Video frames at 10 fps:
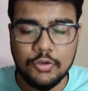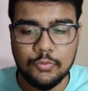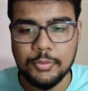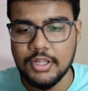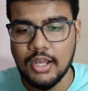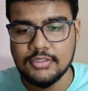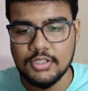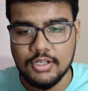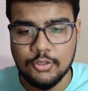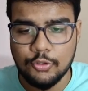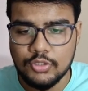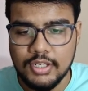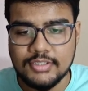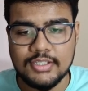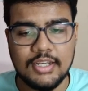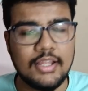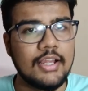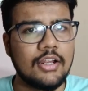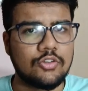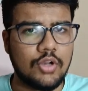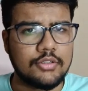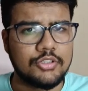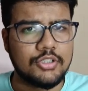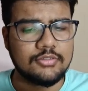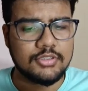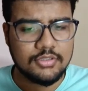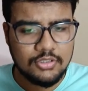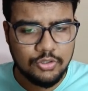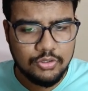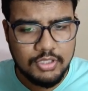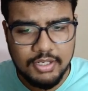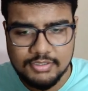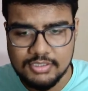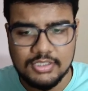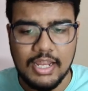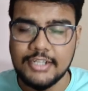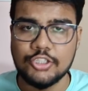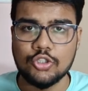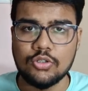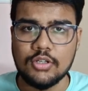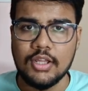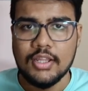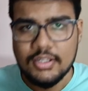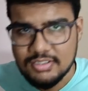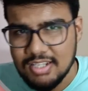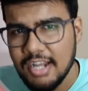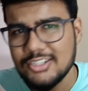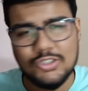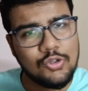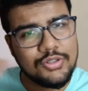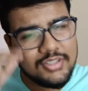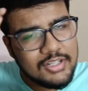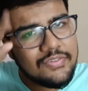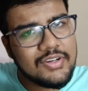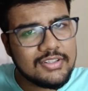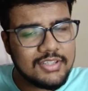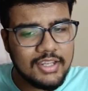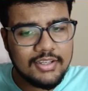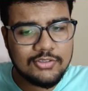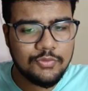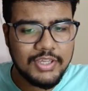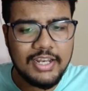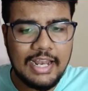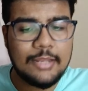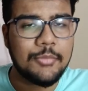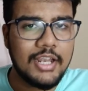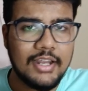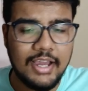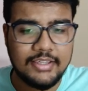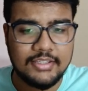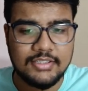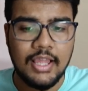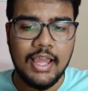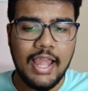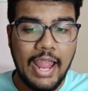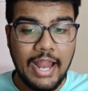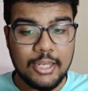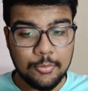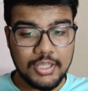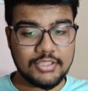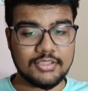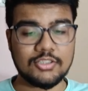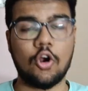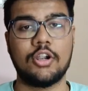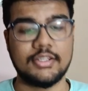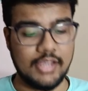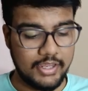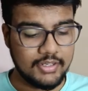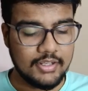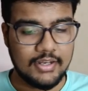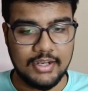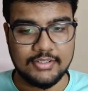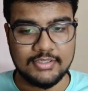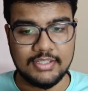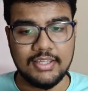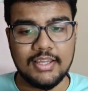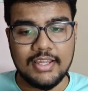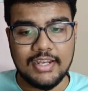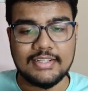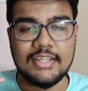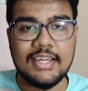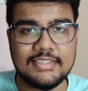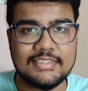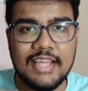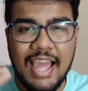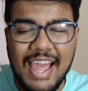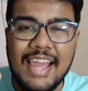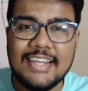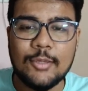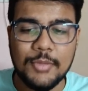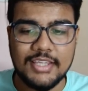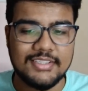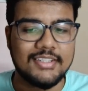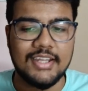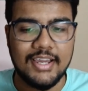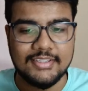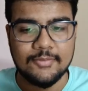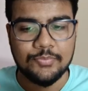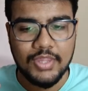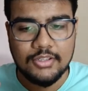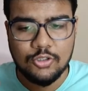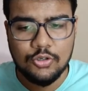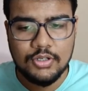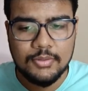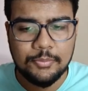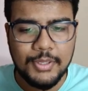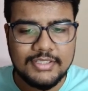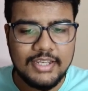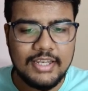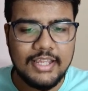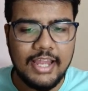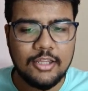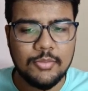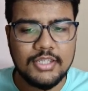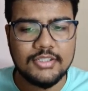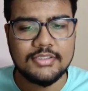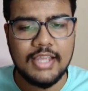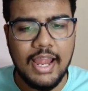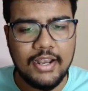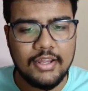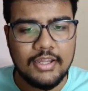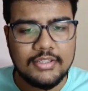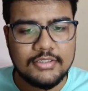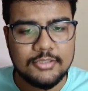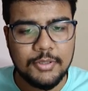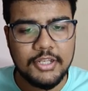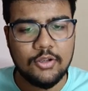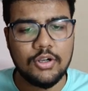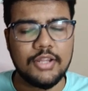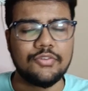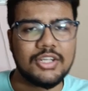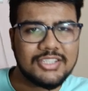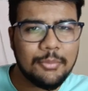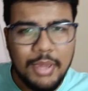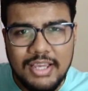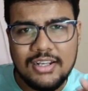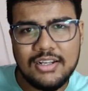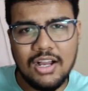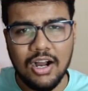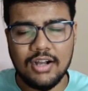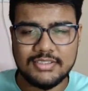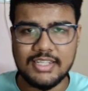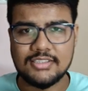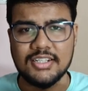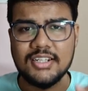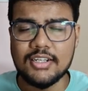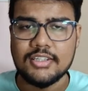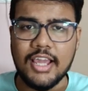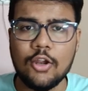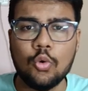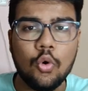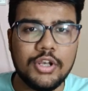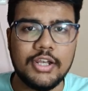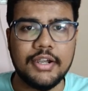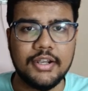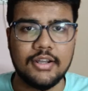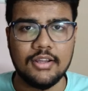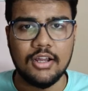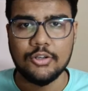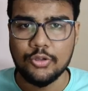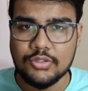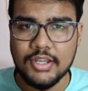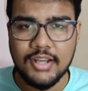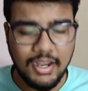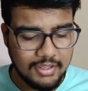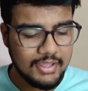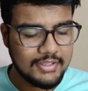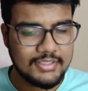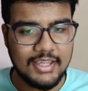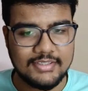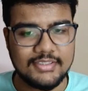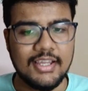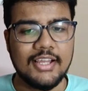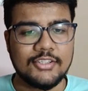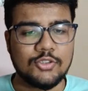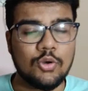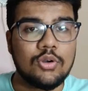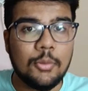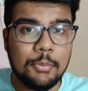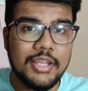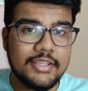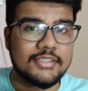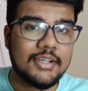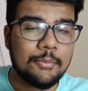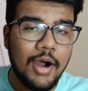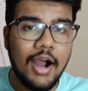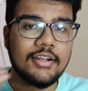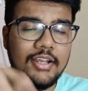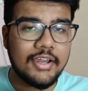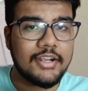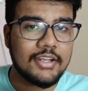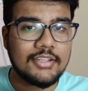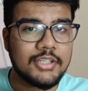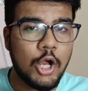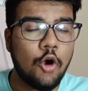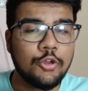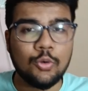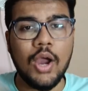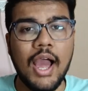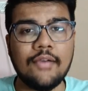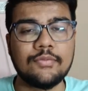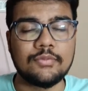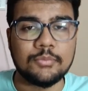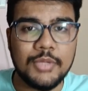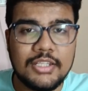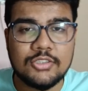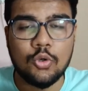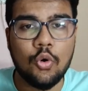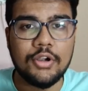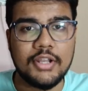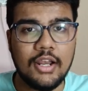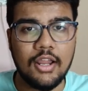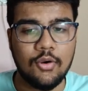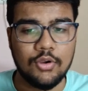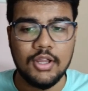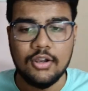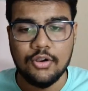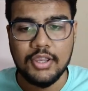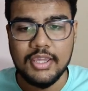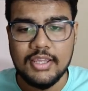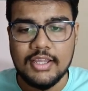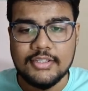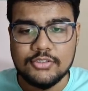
What would be the answer? Do you think it's in transitions? Do you think it's a slideshow? Slideshow is a different thing, so we can eliminate, I guess. Animations or design? Let's see. It is animation, guys. So basically, animations and this particular definition make sense. They are correlated. Do you think that? Yes. So please mark the correct answer how you have been scored till now. Okay.